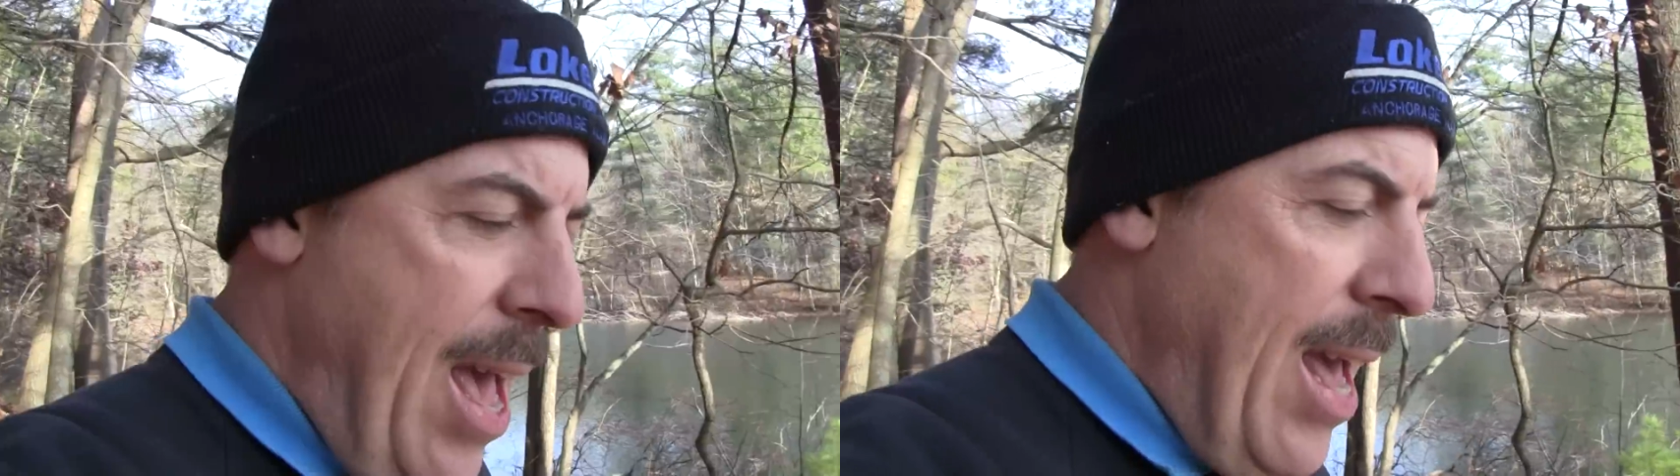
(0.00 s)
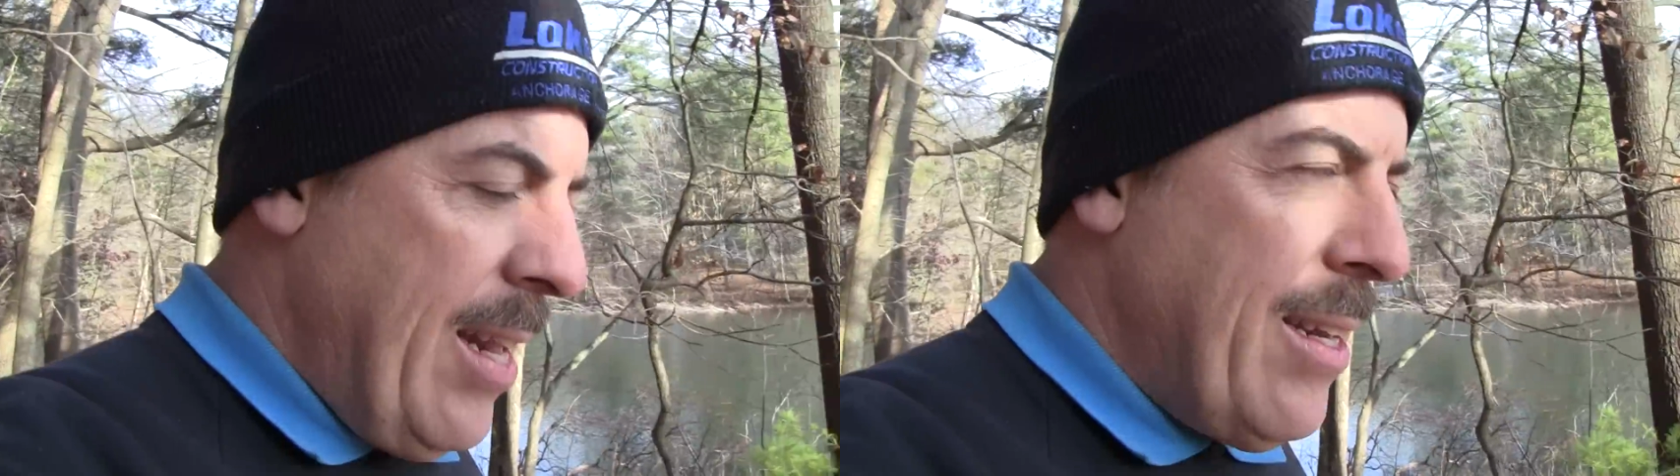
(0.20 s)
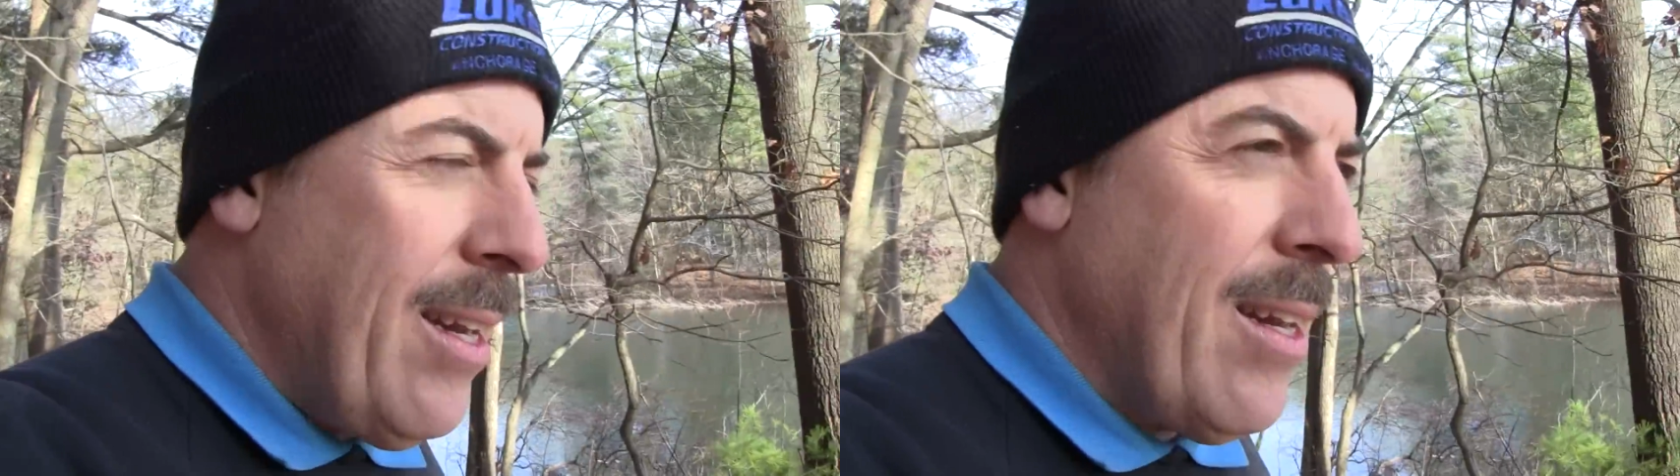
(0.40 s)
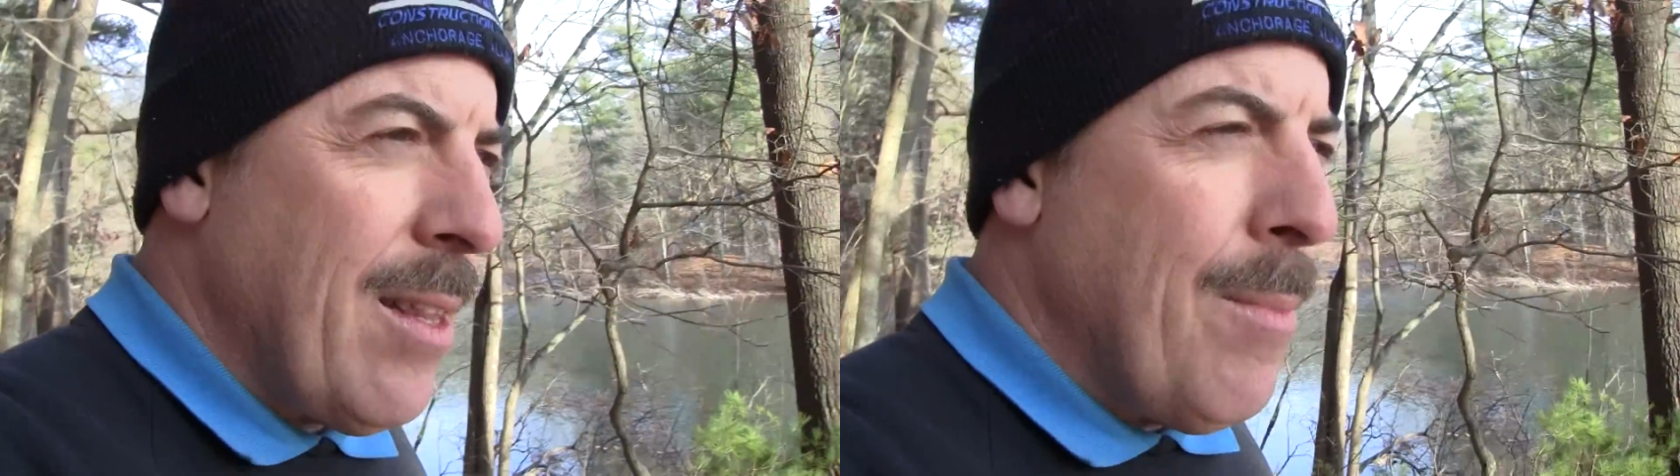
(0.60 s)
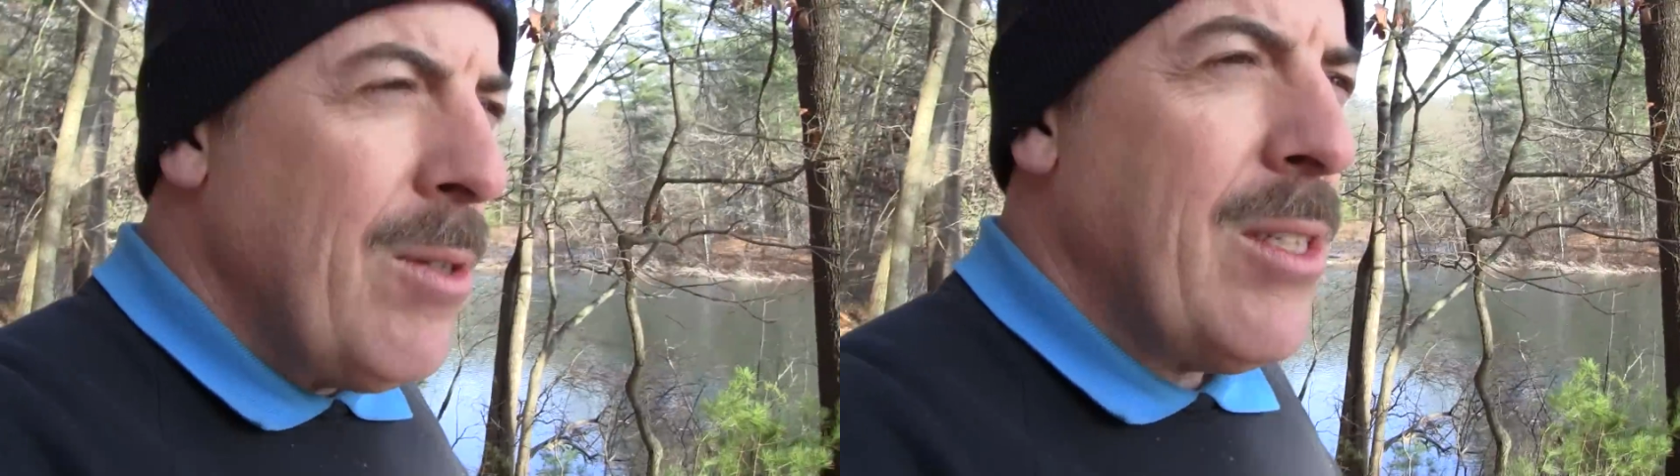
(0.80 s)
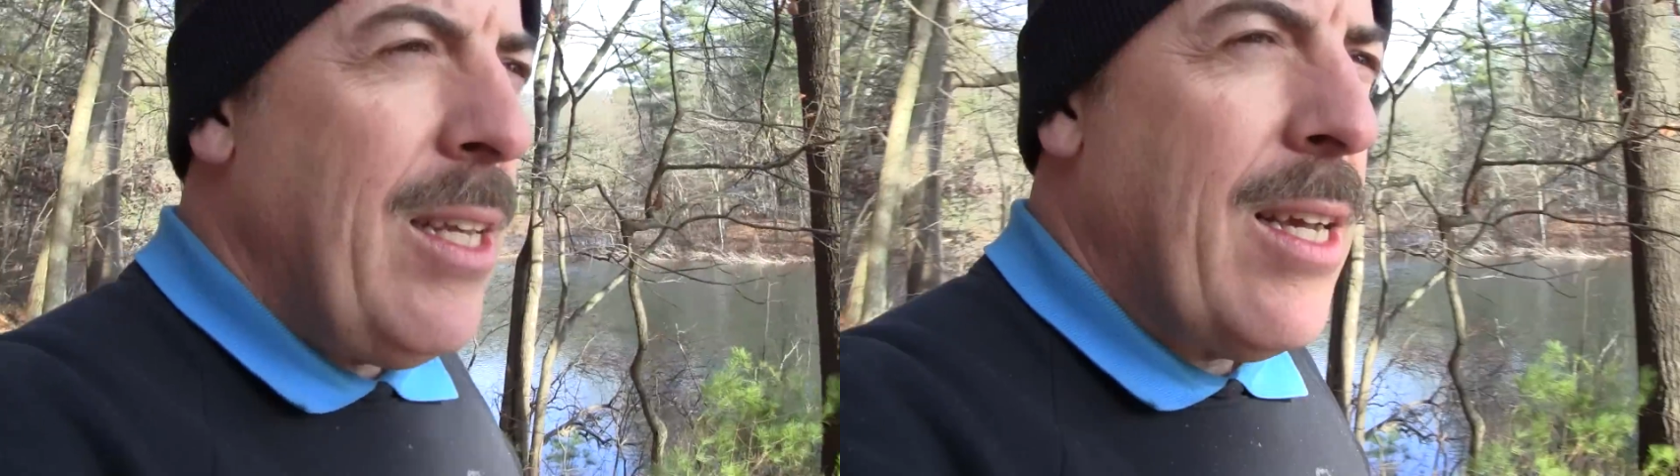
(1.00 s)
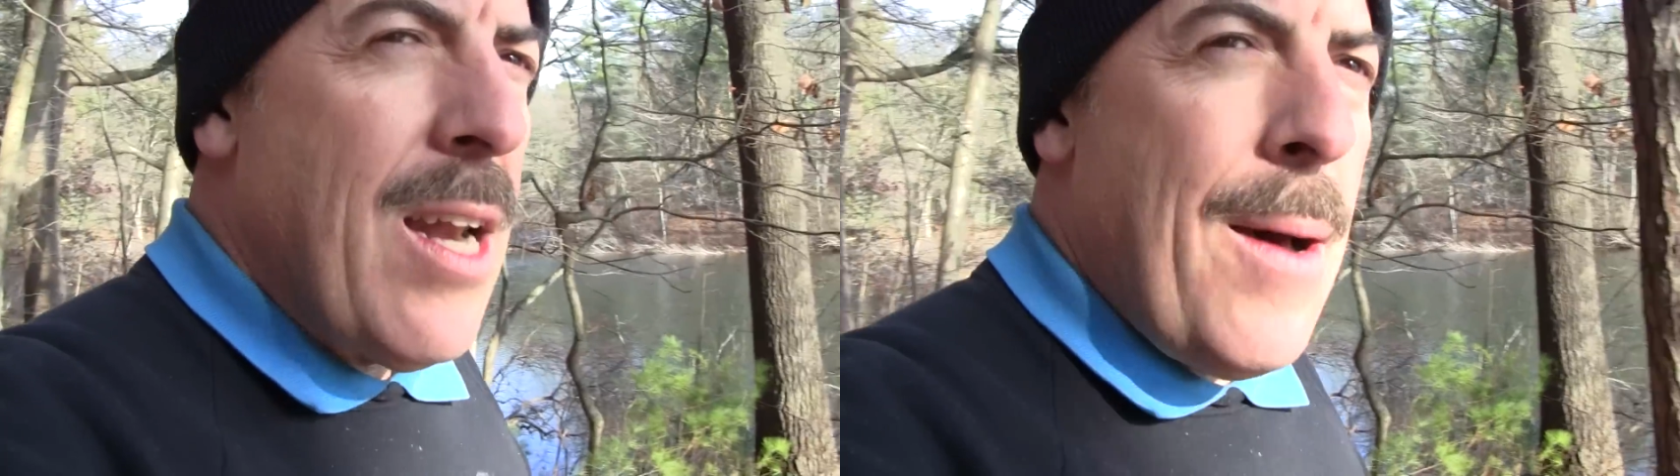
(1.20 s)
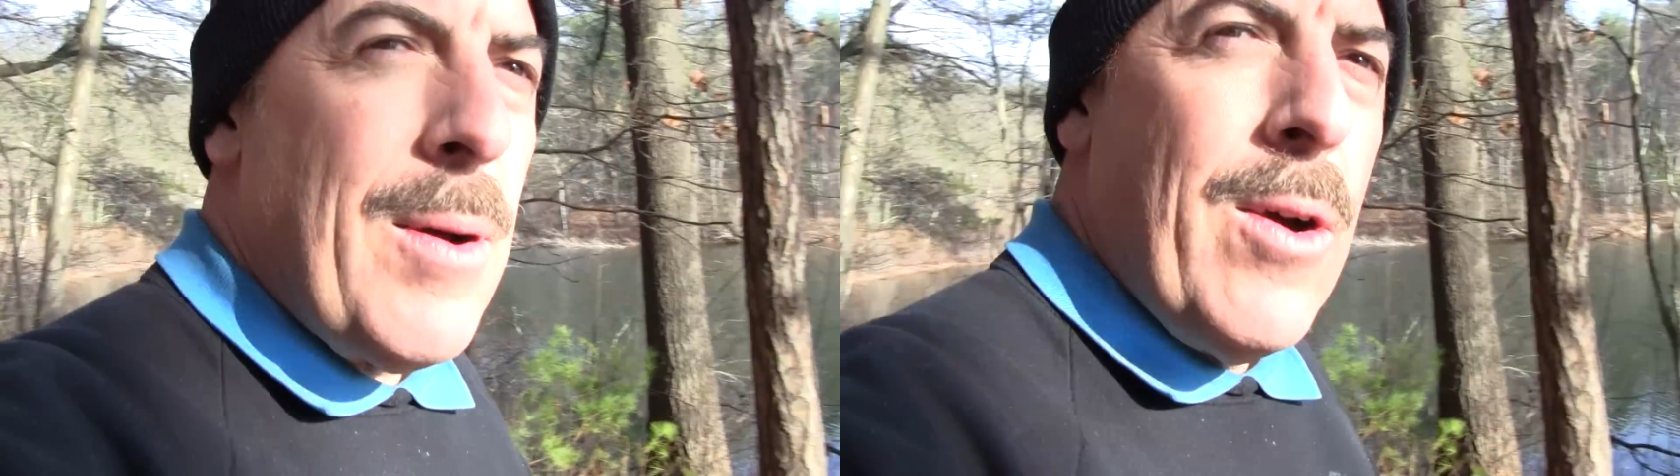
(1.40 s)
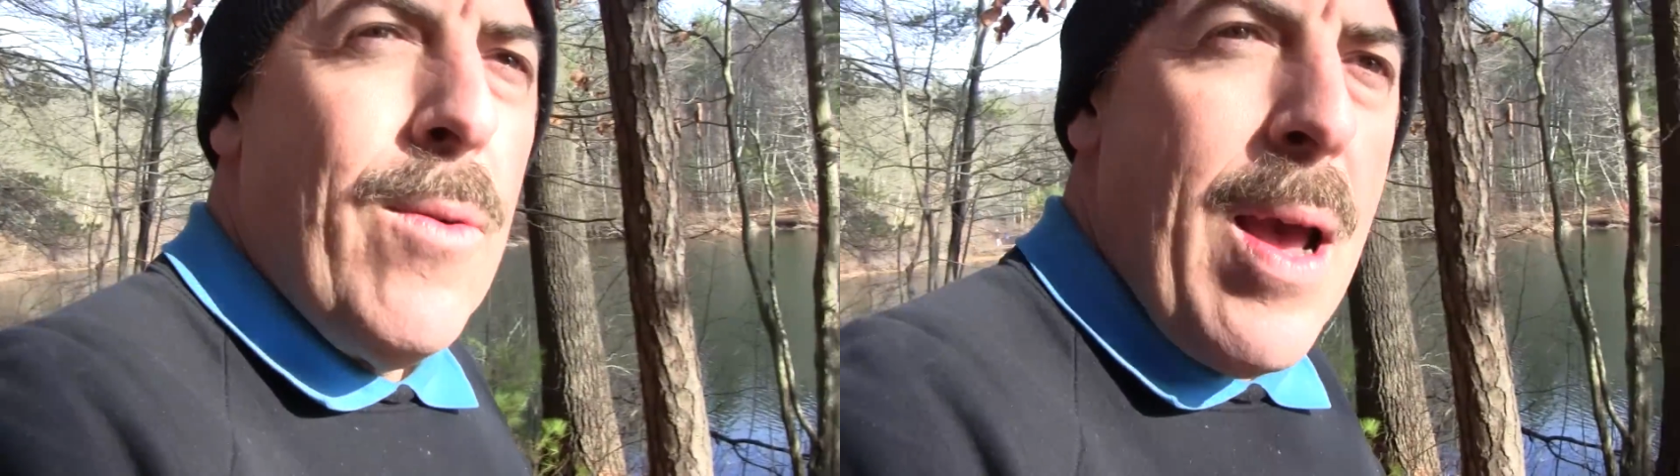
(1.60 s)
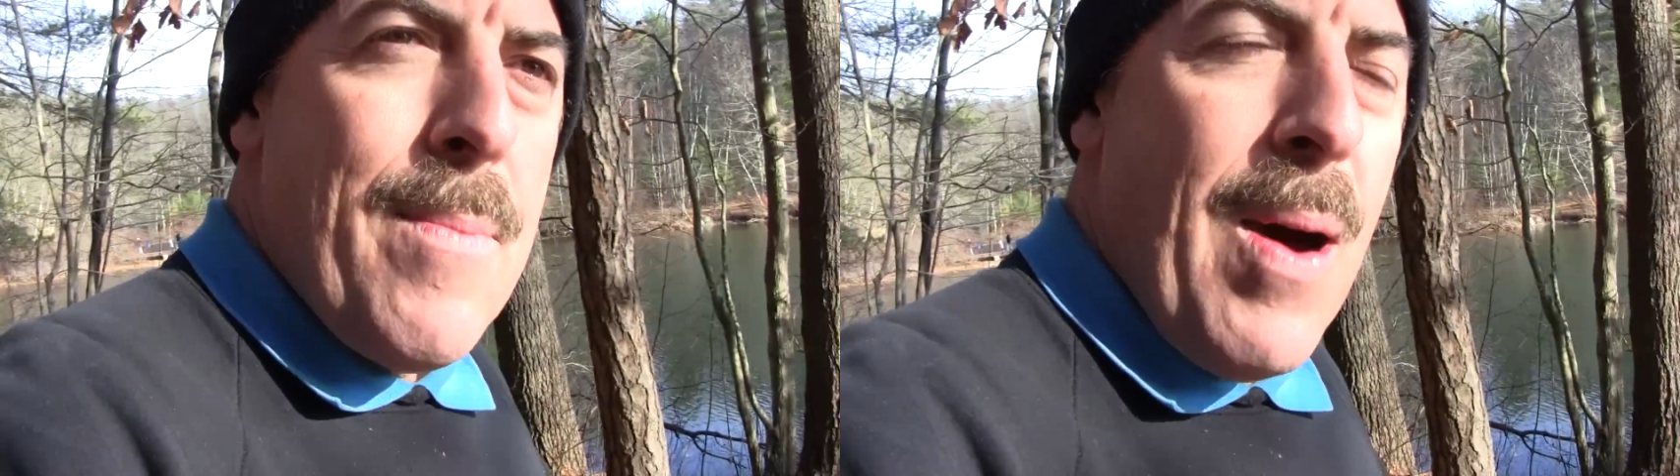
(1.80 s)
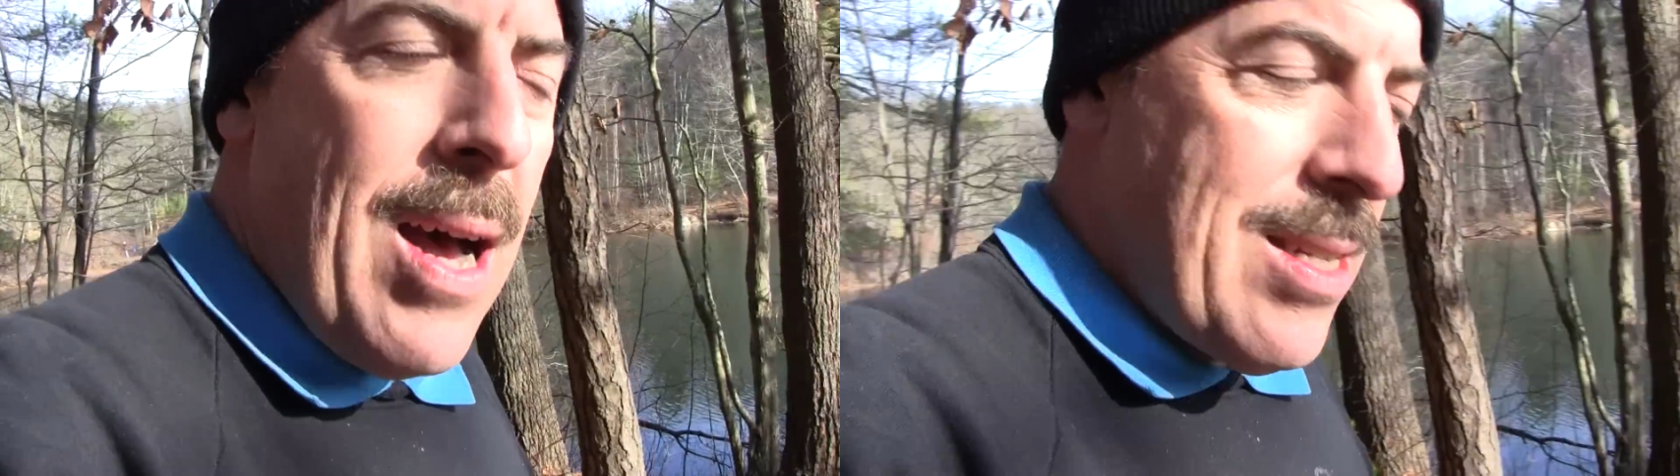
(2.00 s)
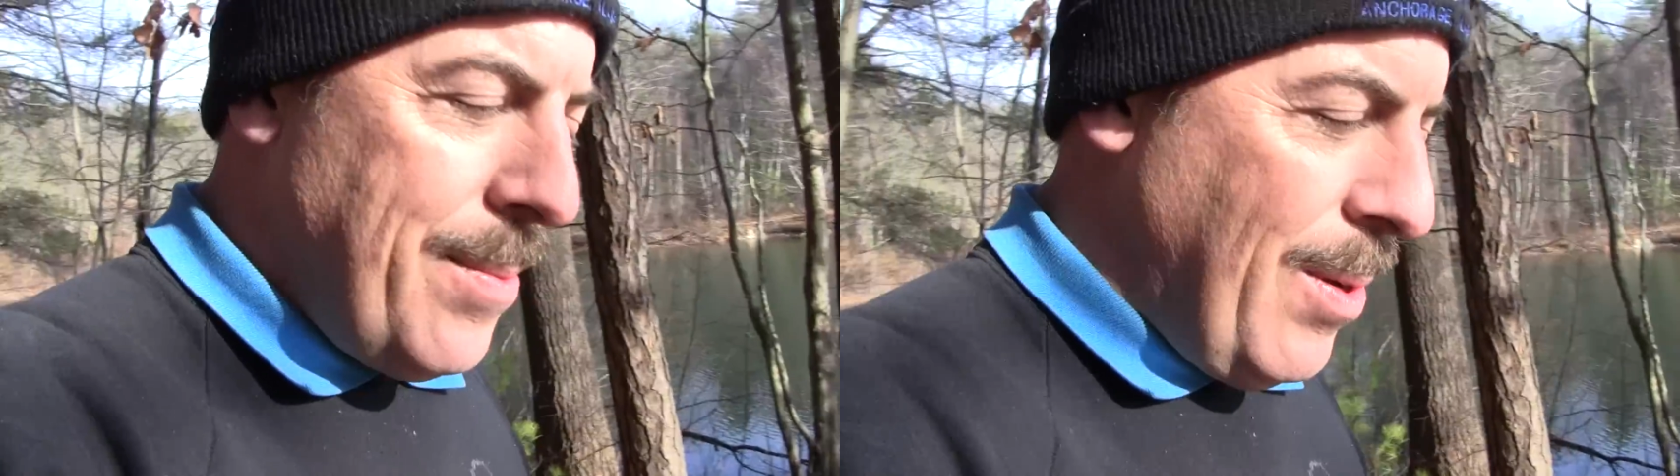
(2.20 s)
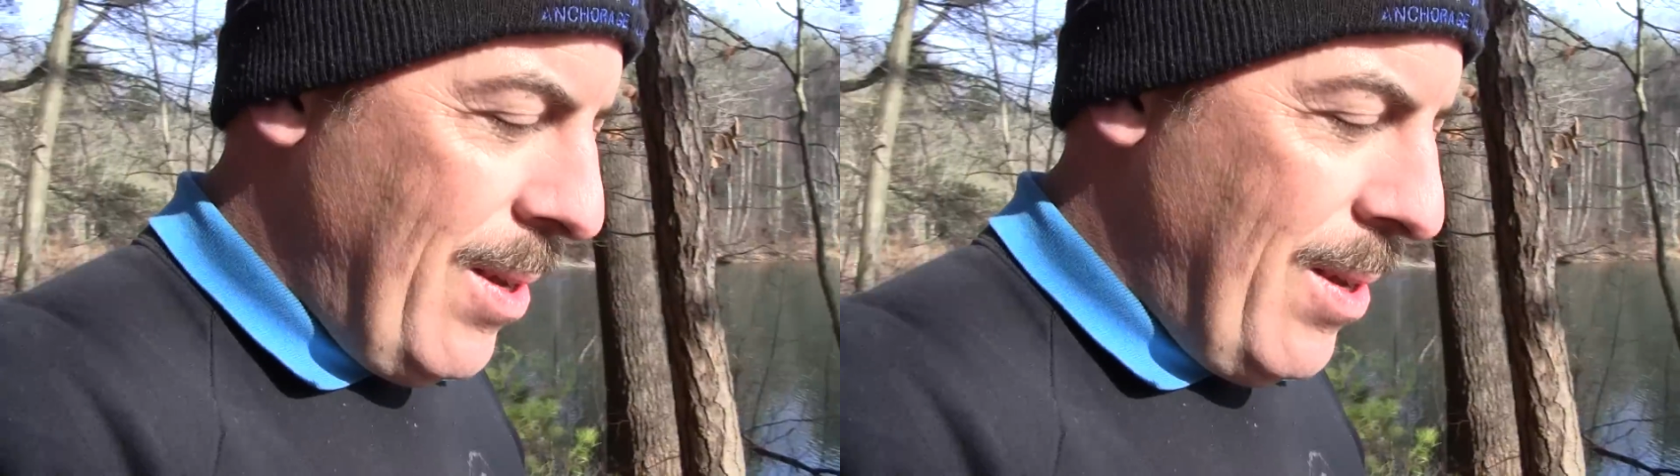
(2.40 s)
and he did it in the most economical way possible.